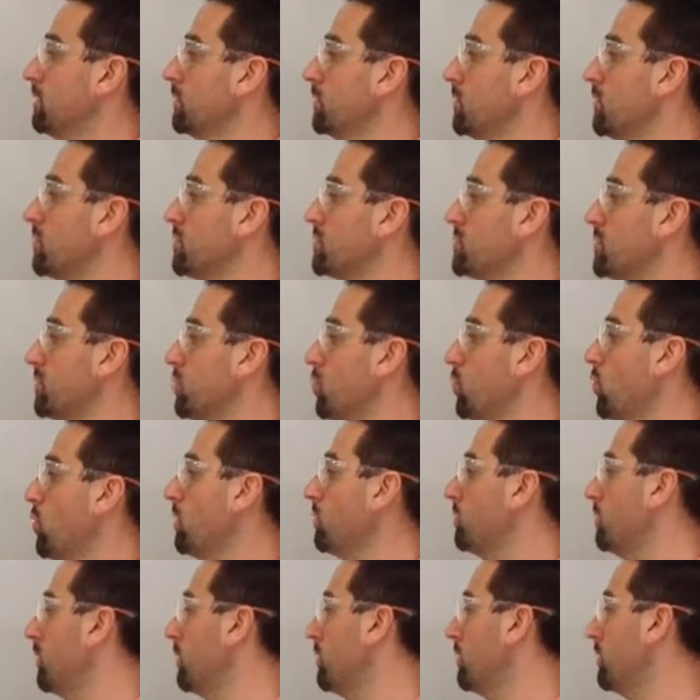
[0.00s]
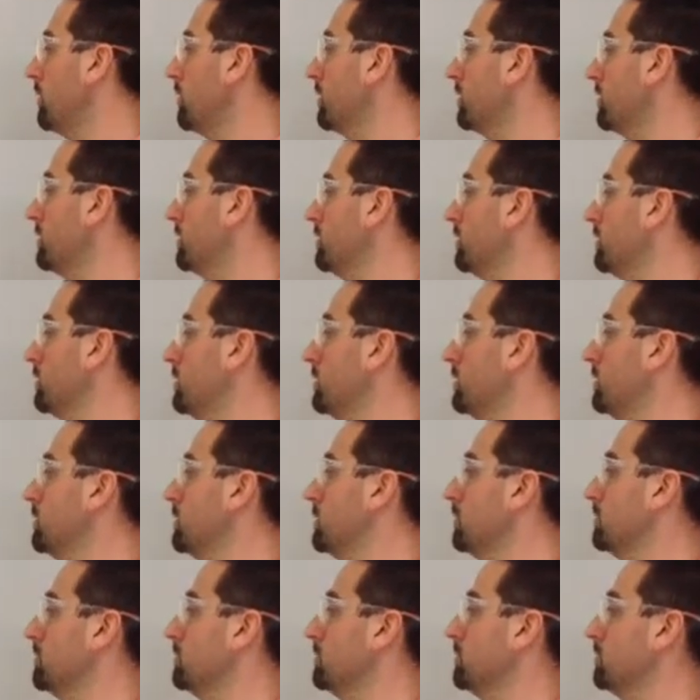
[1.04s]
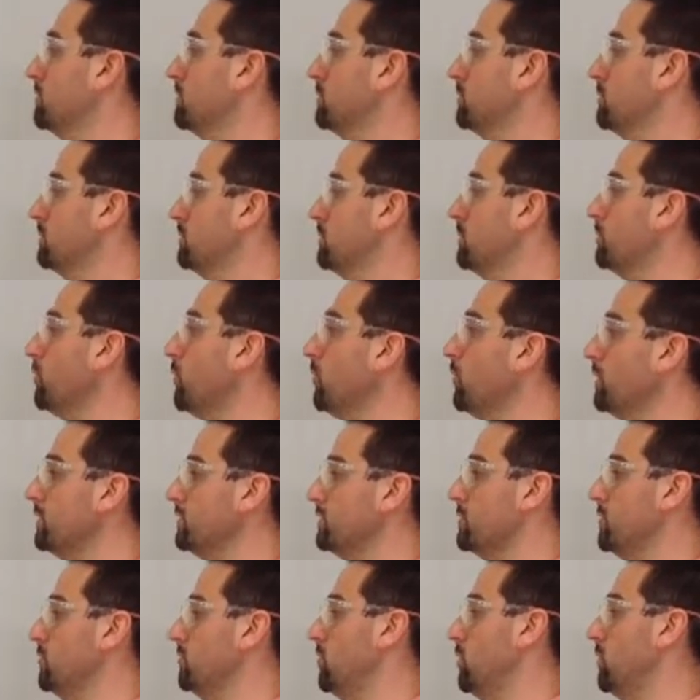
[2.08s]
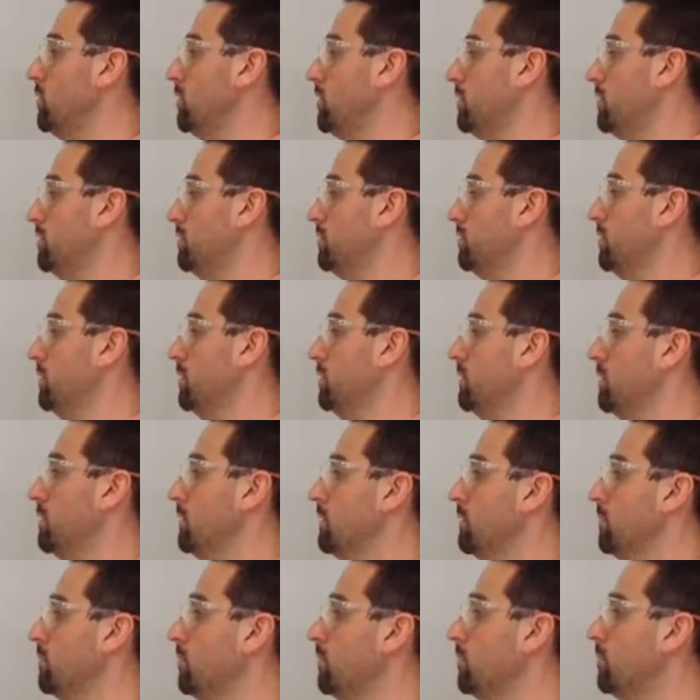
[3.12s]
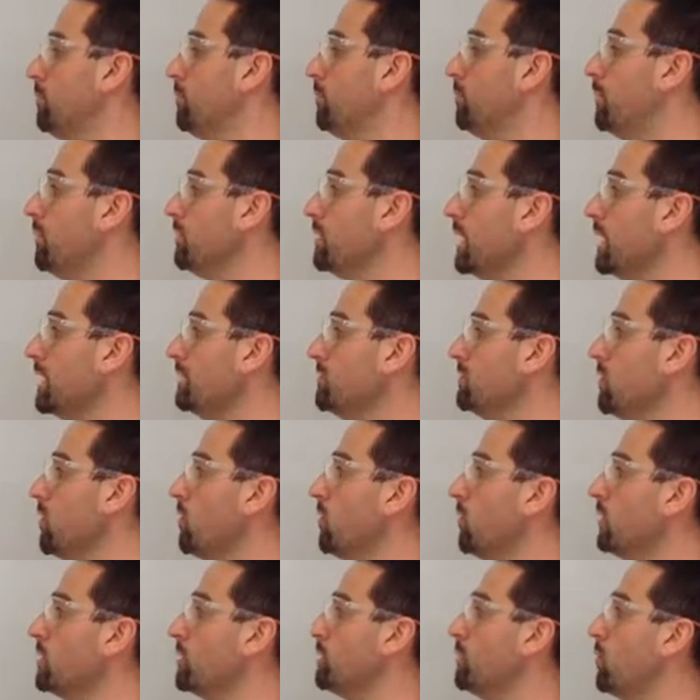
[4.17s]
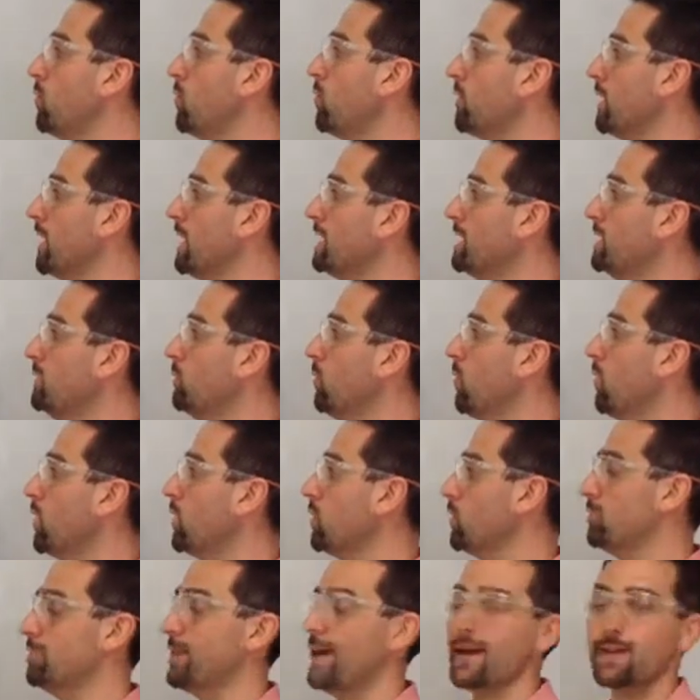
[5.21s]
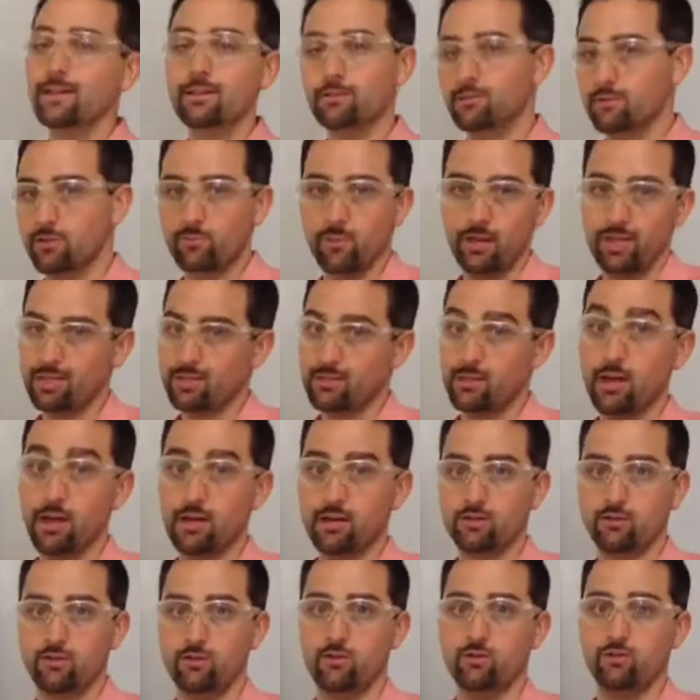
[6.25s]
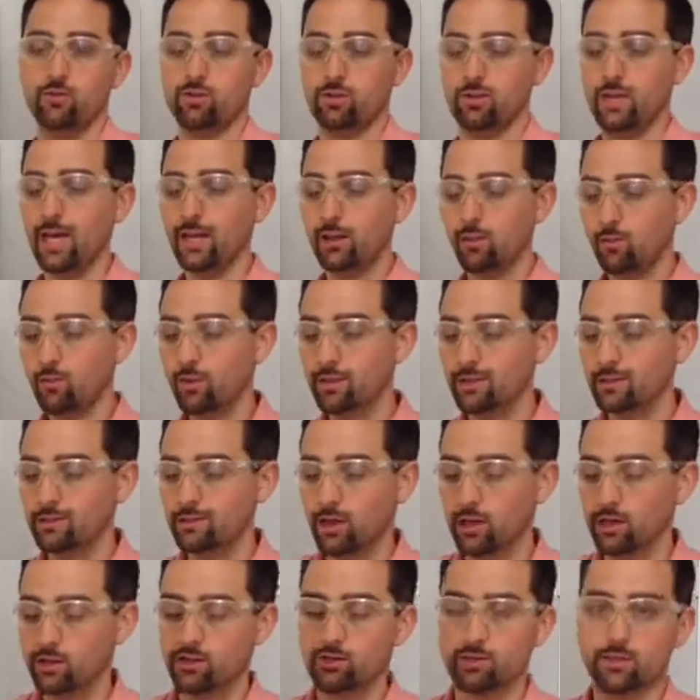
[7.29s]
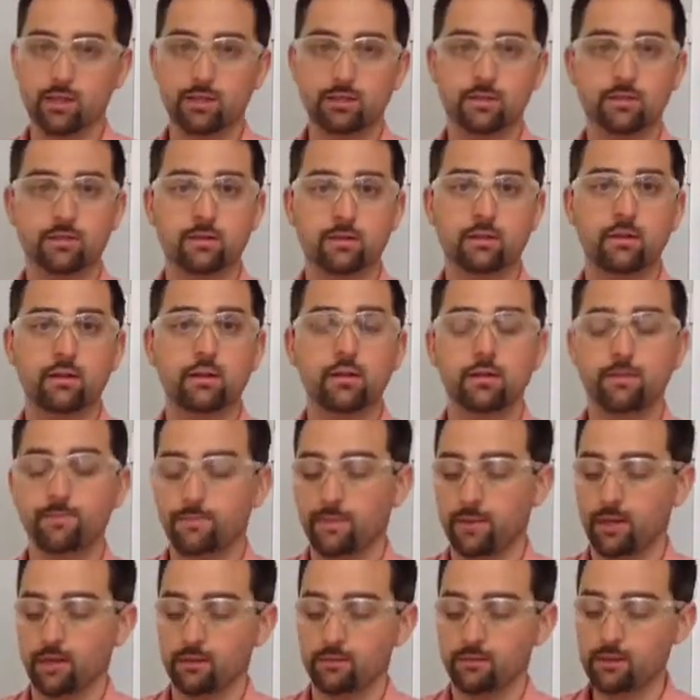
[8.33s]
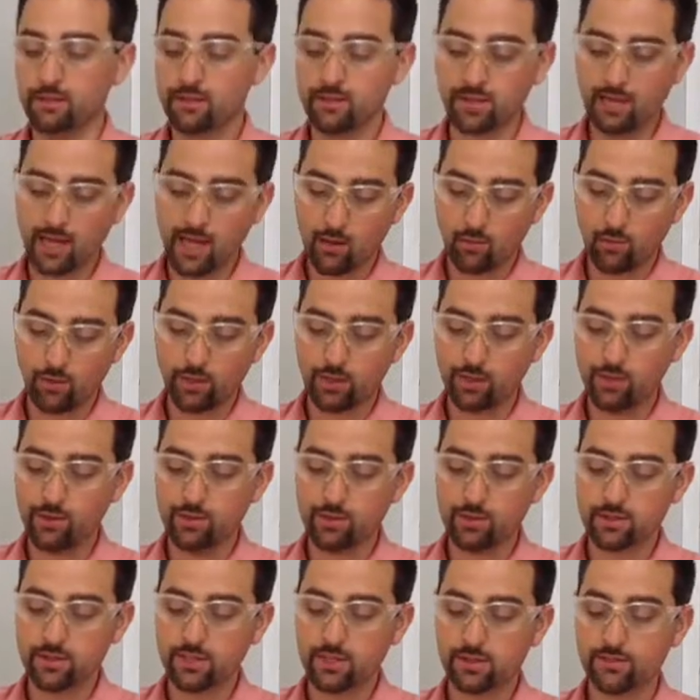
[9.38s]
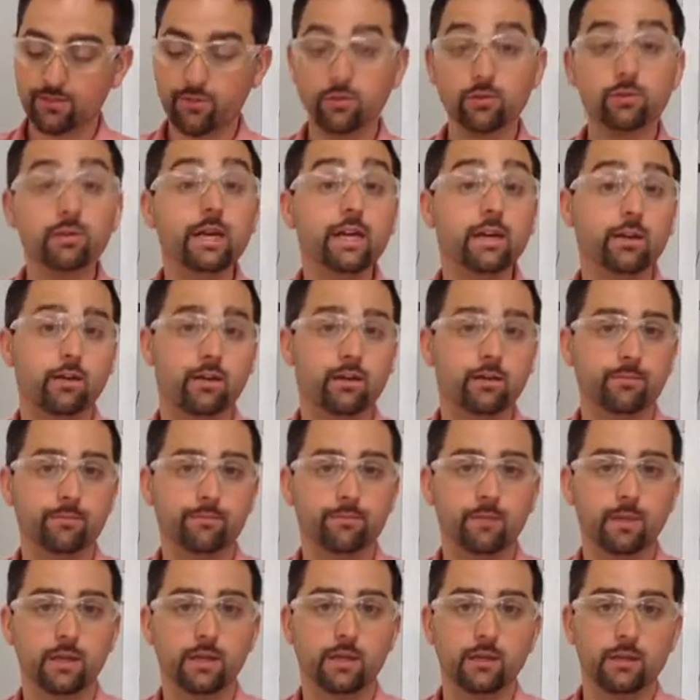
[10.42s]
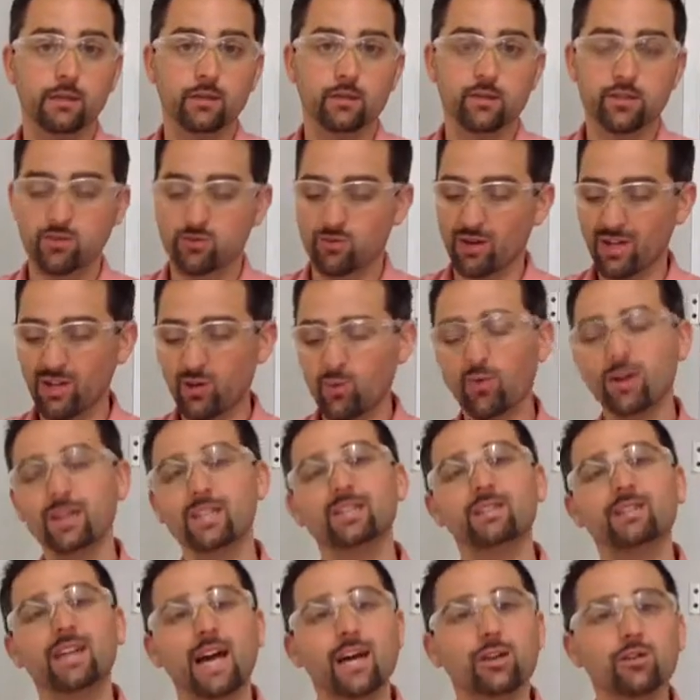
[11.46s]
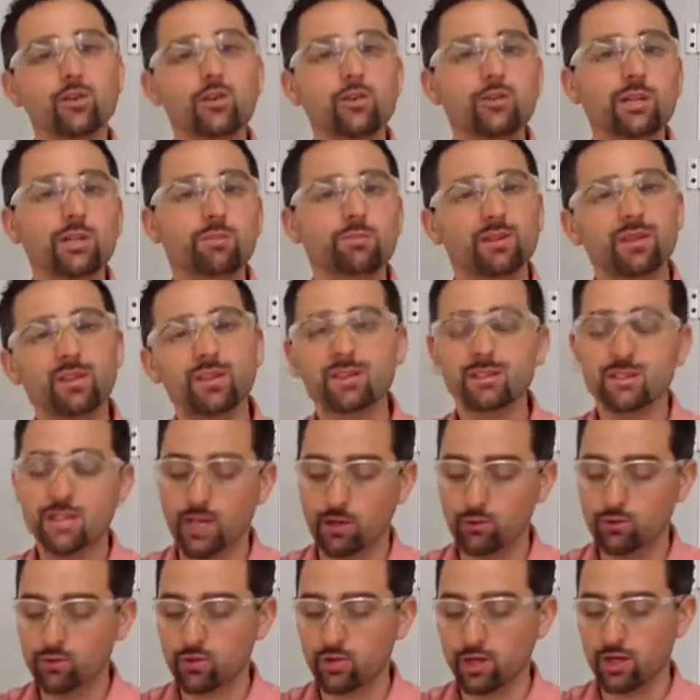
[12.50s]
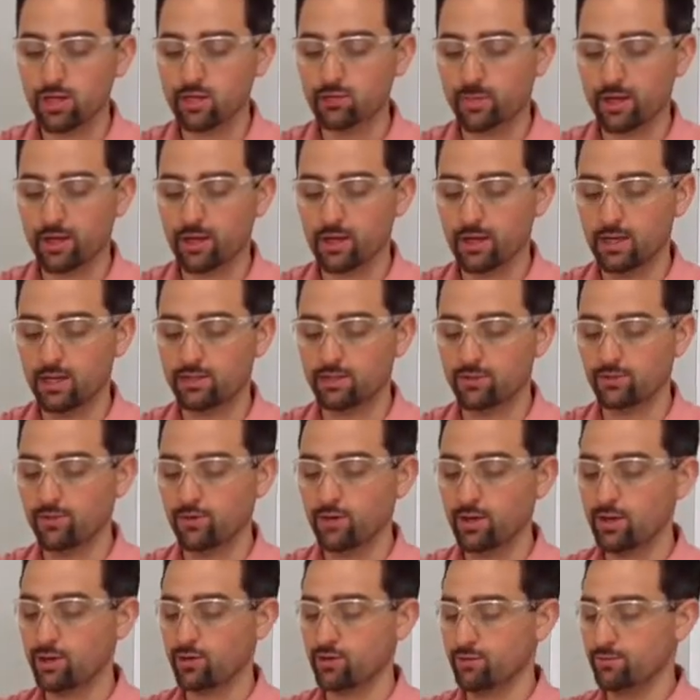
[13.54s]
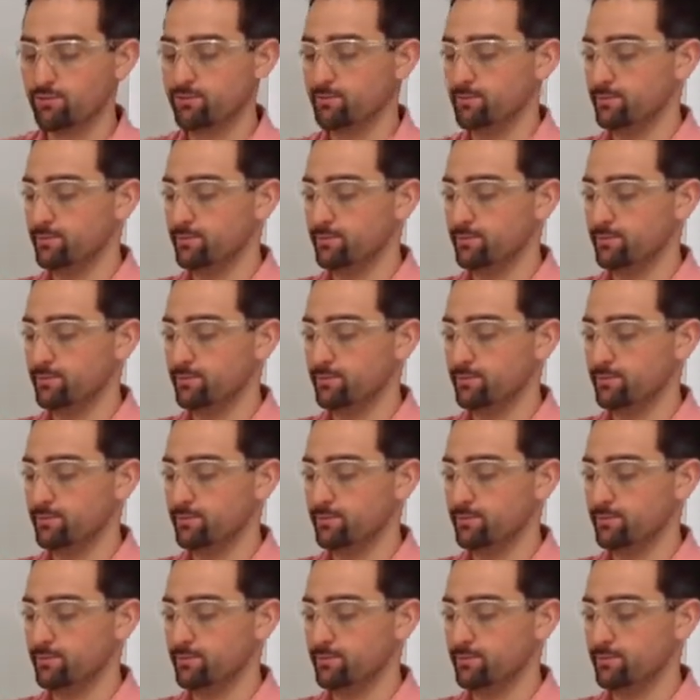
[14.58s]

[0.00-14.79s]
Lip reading: goes from 1 molar to 0.2 molar. But I don't want to pour any water back into my stock solution. I don't want to touch this. Let's say I want to use this for later. So I don't want to dilute it because that would change my concentration.